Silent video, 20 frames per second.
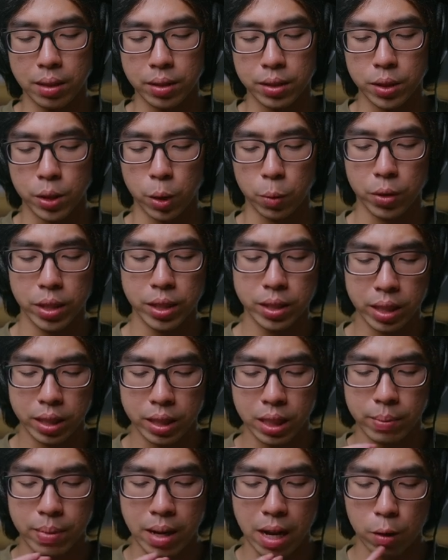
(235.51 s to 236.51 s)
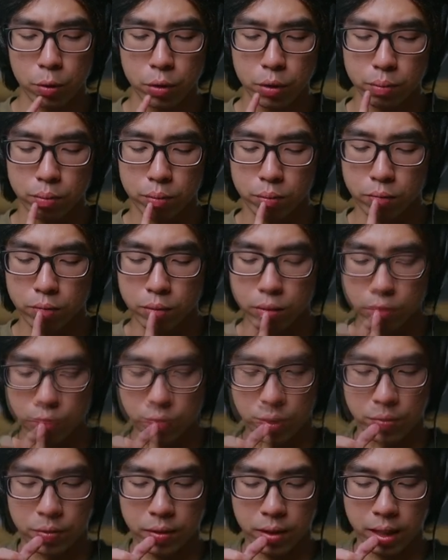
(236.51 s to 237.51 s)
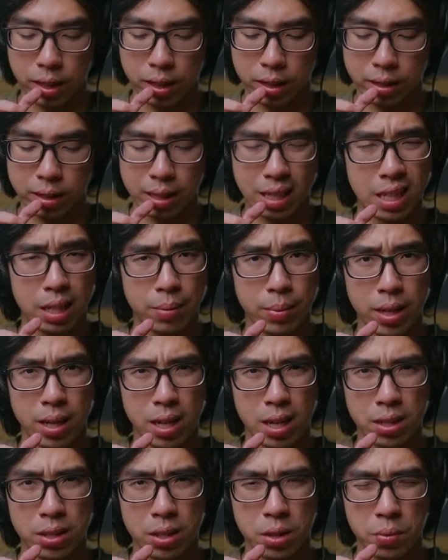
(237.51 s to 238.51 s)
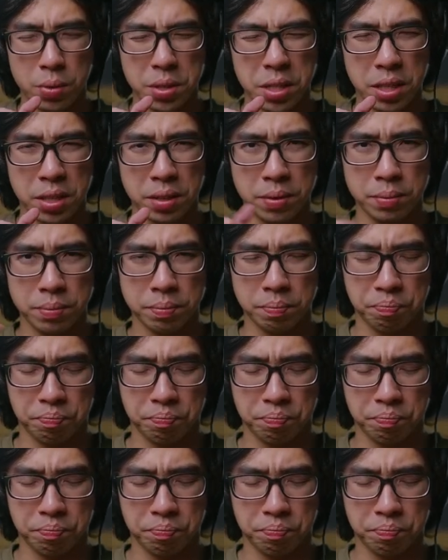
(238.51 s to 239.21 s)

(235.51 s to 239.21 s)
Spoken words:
so this is about 15 centimeters away.